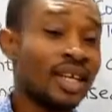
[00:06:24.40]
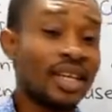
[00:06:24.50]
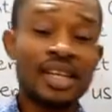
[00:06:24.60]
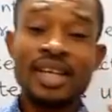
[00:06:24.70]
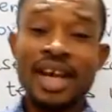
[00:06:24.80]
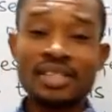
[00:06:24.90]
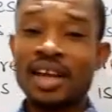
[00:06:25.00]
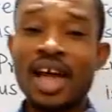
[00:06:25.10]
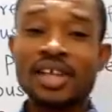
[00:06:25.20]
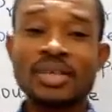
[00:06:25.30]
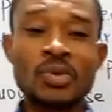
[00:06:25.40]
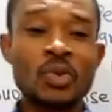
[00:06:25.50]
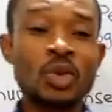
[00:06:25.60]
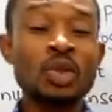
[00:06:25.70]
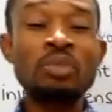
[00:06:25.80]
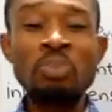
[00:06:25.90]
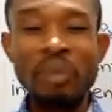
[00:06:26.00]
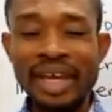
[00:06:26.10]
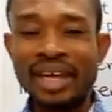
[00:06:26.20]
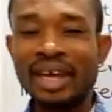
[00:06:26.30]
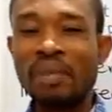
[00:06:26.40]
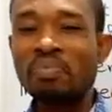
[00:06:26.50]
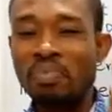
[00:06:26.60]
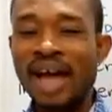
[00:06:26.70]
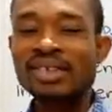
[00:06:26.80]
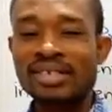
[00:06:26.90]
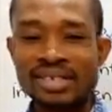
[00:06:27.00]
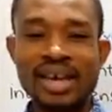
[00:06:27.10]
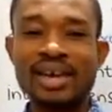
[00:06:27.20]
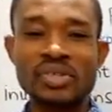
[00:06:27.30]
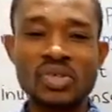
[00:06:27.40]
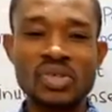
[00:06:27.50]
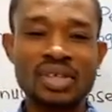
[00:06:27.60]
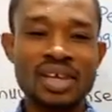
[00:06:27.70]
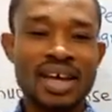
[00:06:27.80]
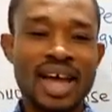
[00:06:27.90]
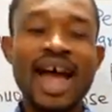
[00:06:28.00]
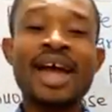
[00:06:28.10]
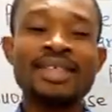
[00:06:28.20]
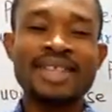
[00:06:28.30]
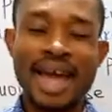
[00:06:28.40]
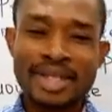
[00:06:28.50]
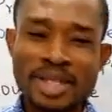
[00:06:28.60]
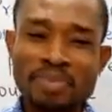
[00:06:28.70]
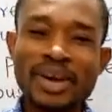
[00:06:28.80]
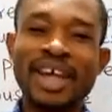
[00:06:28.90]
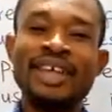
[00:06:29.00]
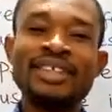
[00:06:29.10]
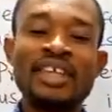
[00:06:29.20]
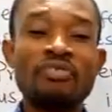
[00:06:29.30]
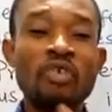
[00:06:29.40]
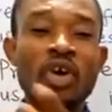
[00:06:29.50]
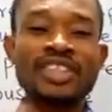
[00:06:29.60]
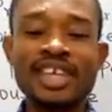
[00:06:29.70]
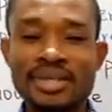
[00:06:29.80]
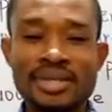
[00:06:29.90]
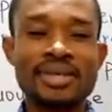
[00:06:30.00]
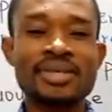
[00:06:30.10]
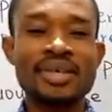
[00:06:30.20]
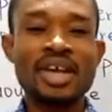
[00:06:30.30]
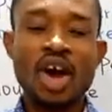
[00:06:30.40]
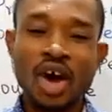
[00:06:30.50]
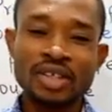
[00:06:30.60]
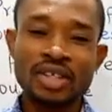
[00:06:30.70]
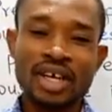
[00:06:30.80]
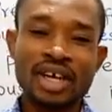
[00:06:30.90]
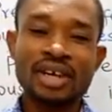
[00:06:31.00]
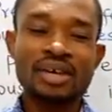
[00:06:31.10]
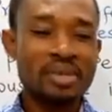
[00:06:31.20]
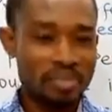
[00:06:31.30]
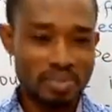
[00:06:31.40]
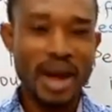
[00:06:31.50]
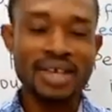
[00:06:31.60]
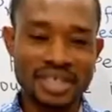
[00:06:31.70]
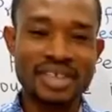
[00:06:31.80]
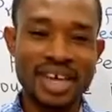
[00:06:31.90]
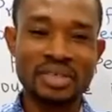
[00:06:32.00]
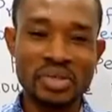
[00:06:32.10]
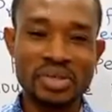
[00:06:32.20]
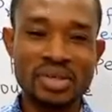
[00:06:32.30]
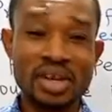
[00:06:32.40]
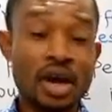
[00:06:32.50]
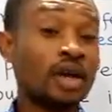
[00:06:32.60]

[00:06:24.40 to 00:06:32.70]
In our next class, we will pick past tense and explain the 4 tenses under past tense.